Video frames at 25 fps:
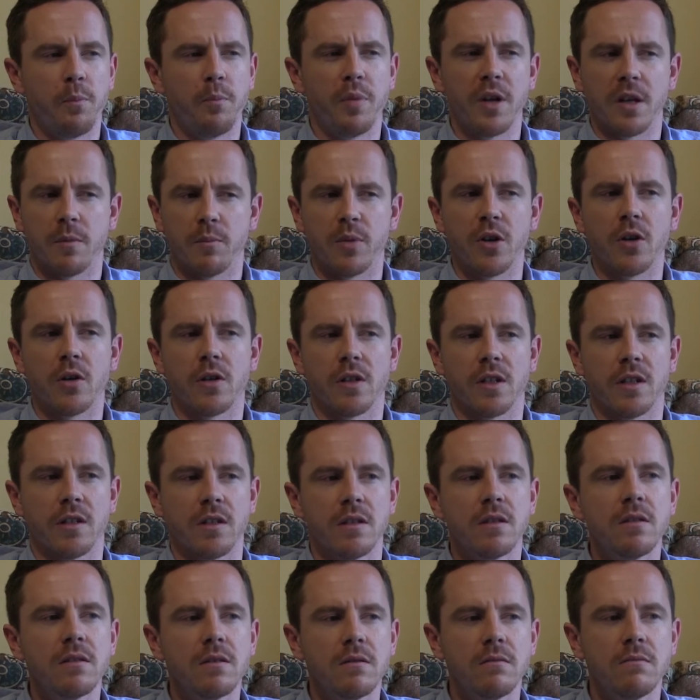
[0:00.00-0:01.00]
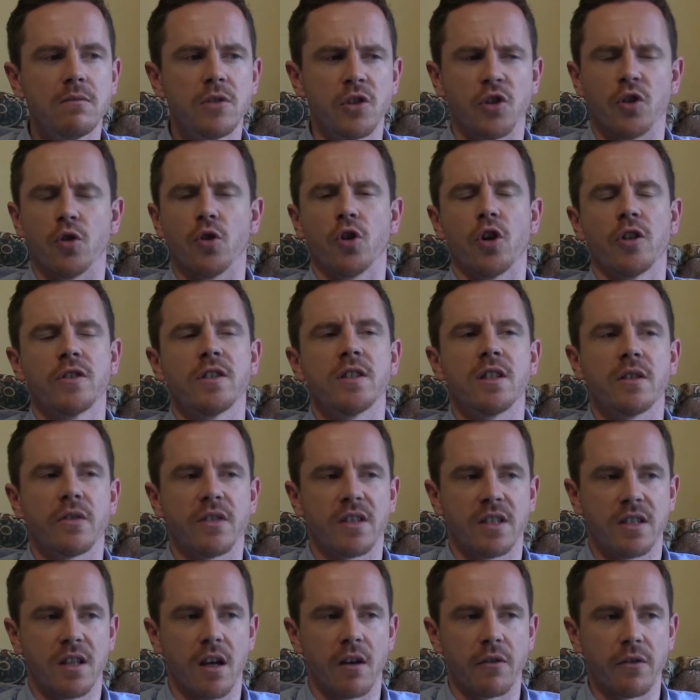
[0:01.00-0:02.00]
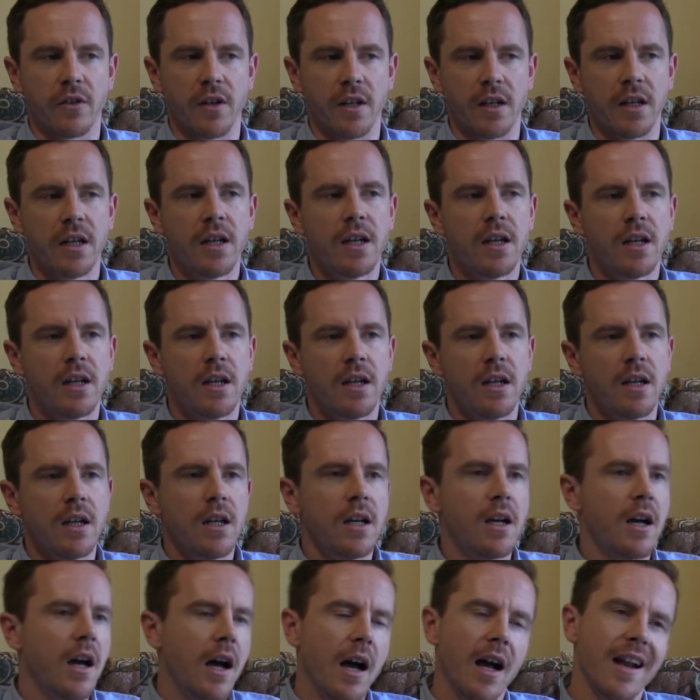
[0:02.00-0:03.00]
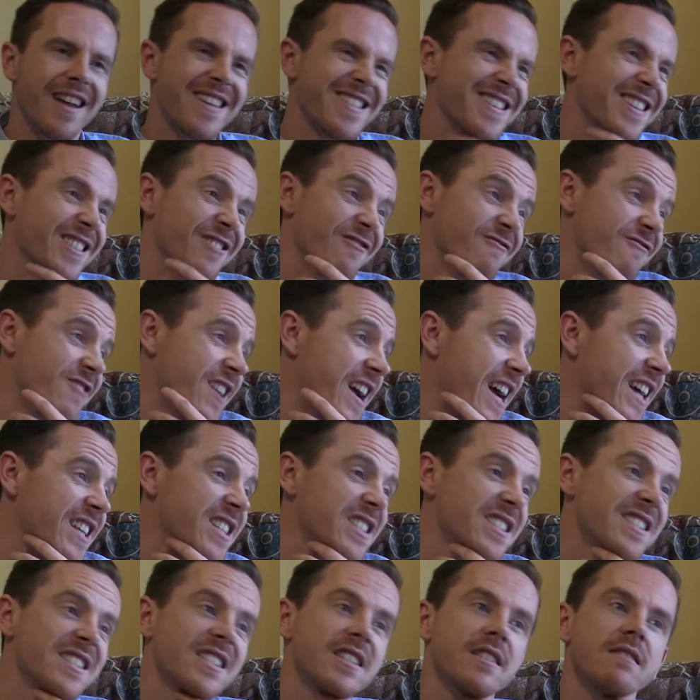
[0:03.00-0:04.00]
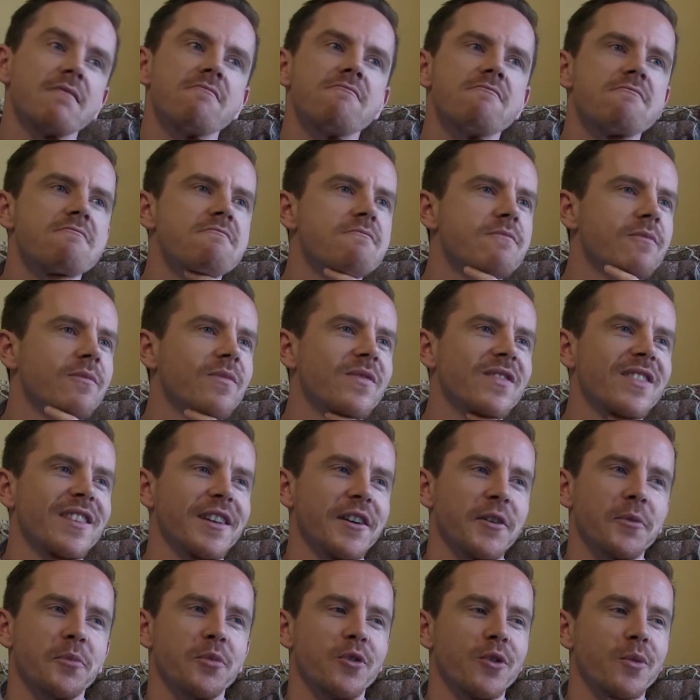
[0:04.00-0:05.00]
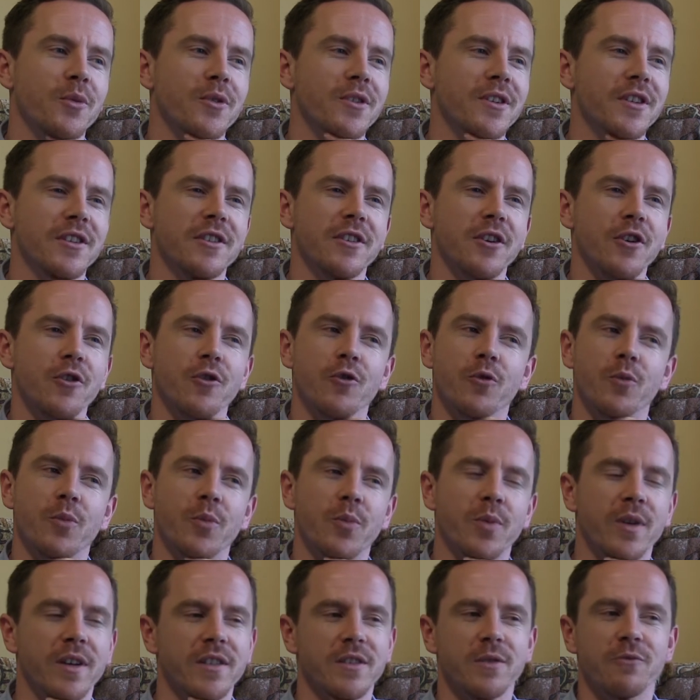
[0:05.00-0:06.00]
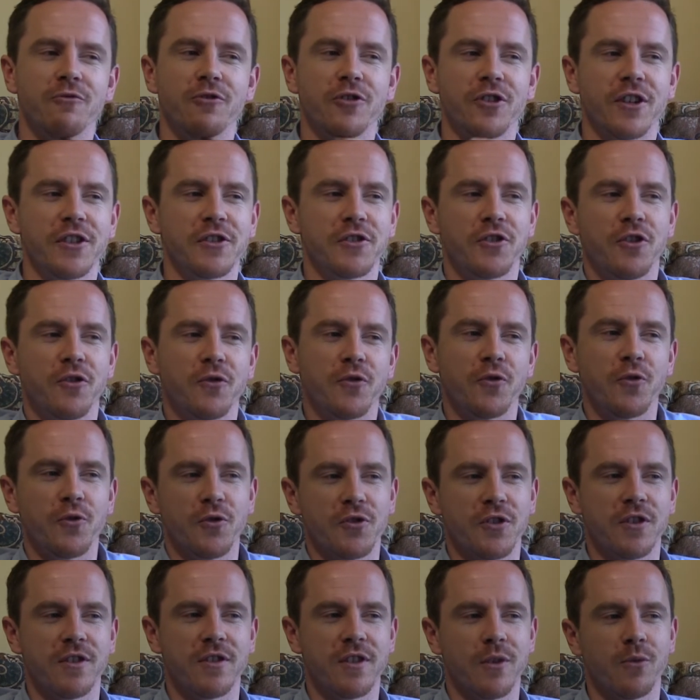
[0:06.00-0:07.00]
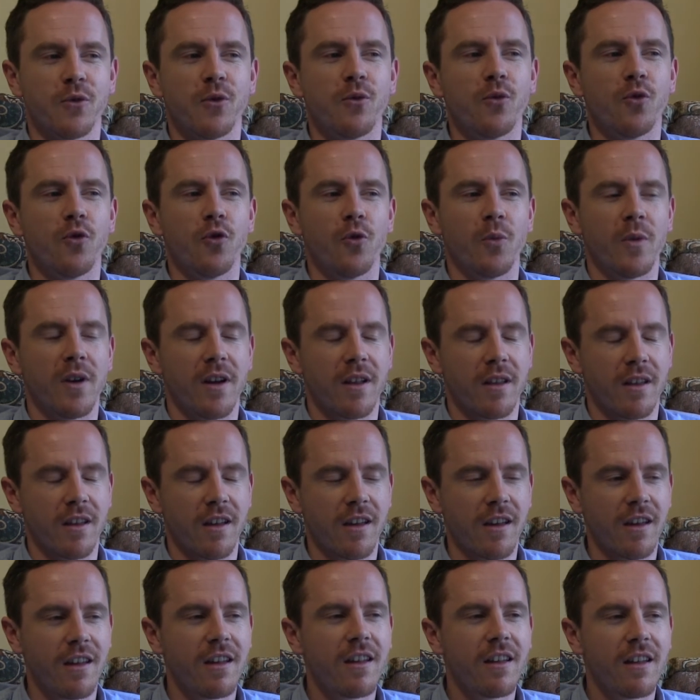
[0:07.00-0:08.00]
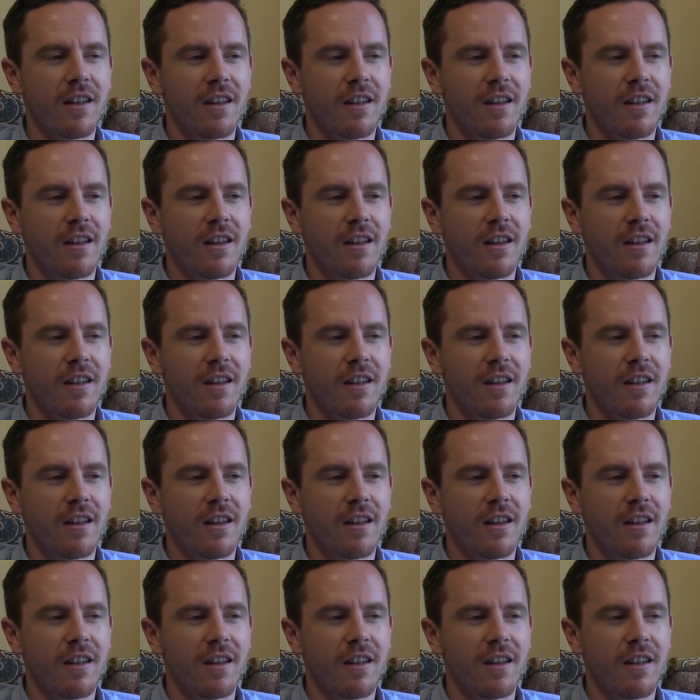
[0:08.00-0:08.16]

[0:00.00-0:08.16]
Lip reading: big building, to do lots of different stuff in. And I think the rest, I'd probably go play some real nice golf courses somewhere warm, I think.